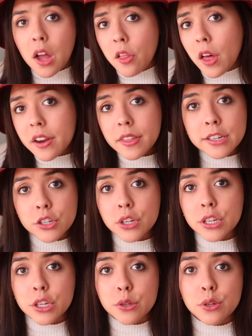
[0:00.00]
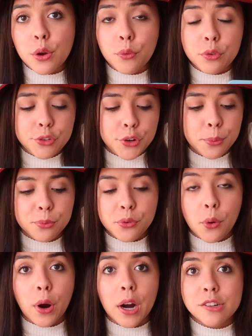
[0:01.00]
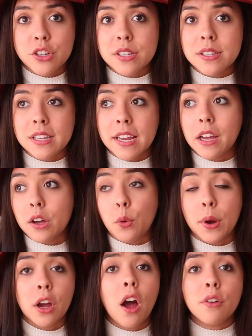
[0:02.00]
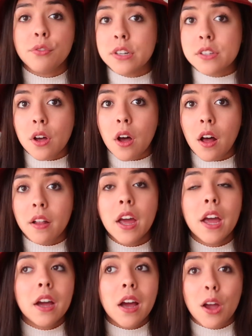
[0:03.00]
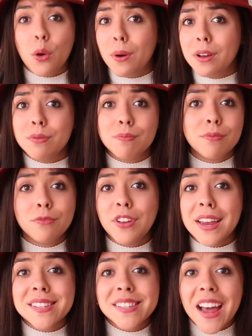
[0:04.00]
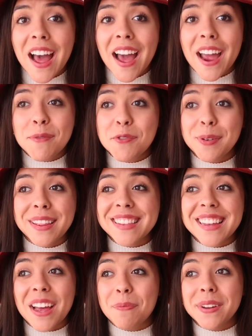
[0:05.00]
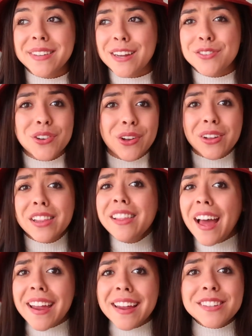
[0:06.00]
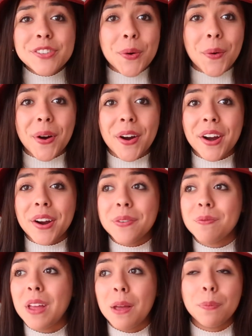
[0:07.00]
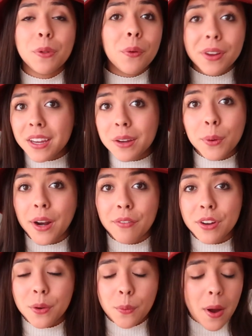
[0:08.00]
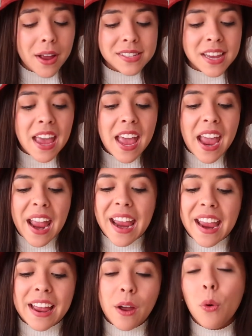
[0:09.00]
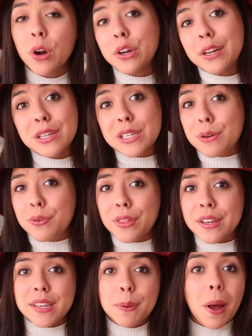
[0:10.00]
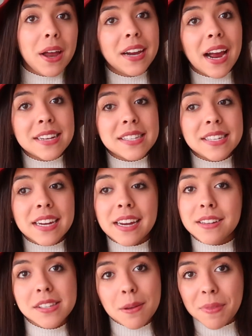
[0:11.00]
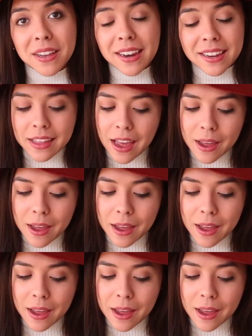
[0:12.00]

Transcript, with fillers: a lot of things you can use Zoom for, just like a quick conference call, a quick FaceTime with a potential client or employee, whatever you want, and or you can use it for things like podcasting, something like